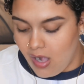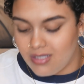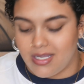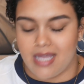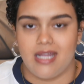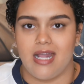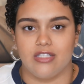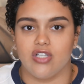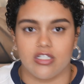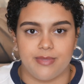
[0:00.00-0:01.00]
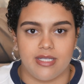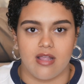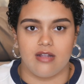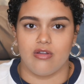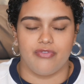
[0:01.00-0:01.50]
no, trust me,
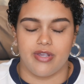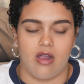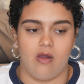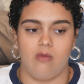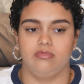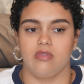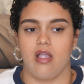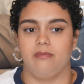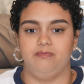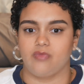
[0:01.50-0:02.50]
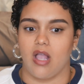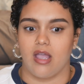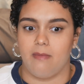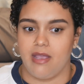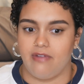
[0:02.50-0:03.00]
like, don't freak out. Like, I
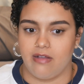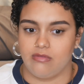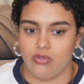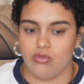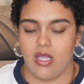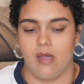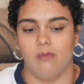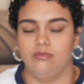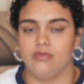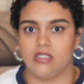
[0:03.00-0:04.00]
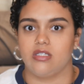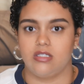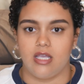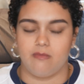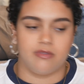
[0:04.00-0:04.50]
get paid $5 too, like, it's the
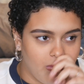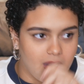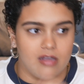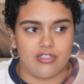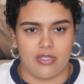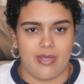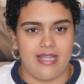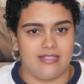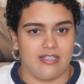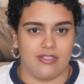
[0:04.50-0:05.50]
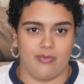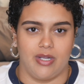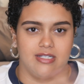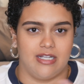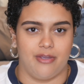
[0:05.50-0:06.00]
tips. So the way that system
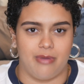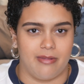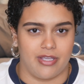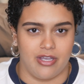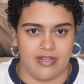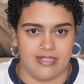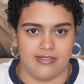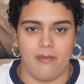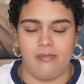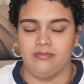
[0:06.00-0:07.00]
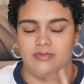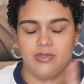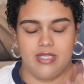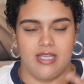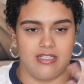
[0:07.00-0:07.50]
worked, cause I know you're probably curious, and
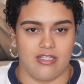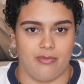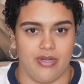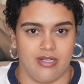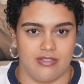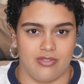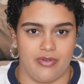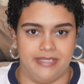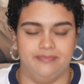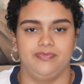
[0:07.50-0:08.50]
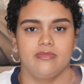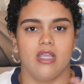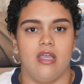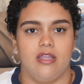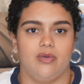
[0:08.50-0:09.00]
we can get to the point of the story.
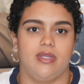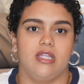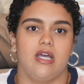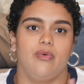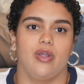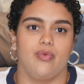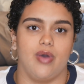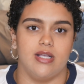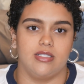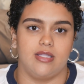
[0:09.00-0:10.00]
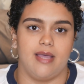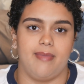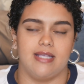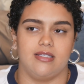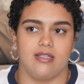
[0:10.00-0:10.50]
The way that worked was, they
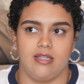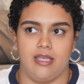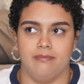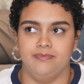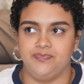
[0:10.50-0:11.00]
basically,